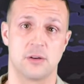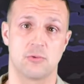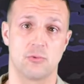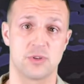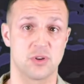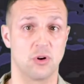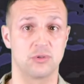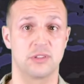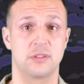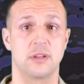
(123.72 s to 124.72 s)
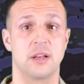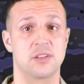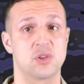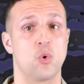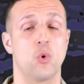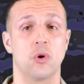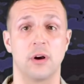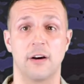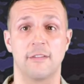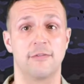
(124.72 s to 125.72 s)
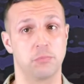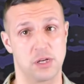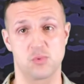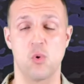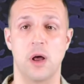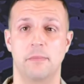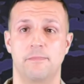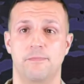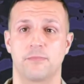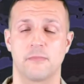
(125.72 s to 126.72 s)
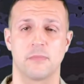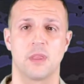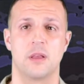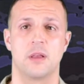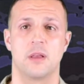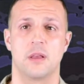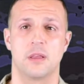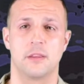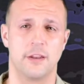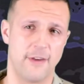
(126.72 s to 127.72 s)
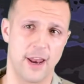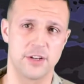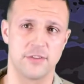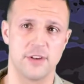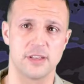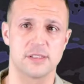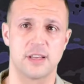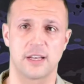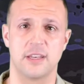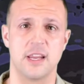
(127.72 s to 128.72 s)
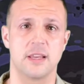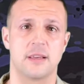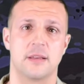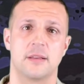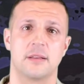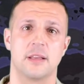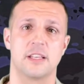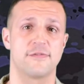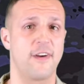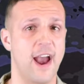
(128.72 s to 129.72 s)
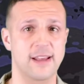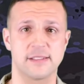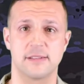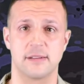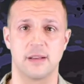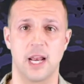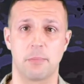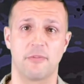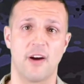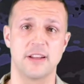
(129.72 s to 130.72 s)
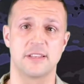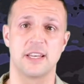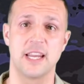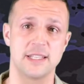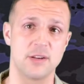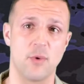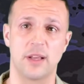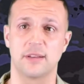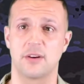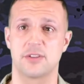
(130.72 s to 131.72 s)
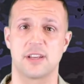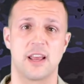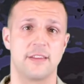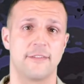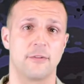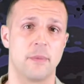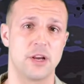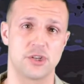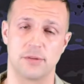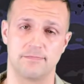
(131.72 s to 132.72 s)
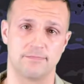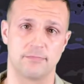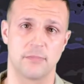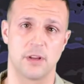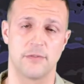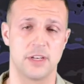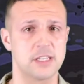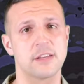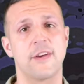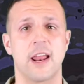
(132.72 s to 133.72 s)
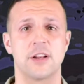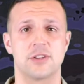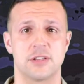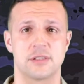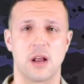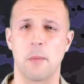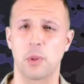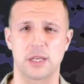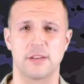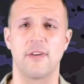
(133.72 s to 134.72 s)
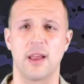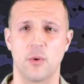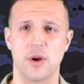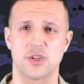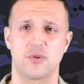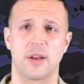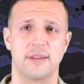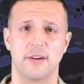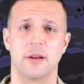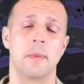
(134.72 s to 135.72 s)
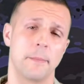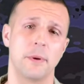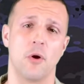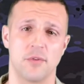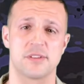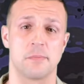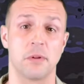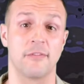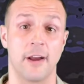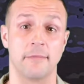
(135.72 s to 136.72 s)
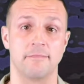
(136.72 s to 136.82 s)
result in a score of +1. The advantage of this technique is fast, and it provides an easy way to understand the information. The disadvantage is complex evaluation criteria might be oversimplified.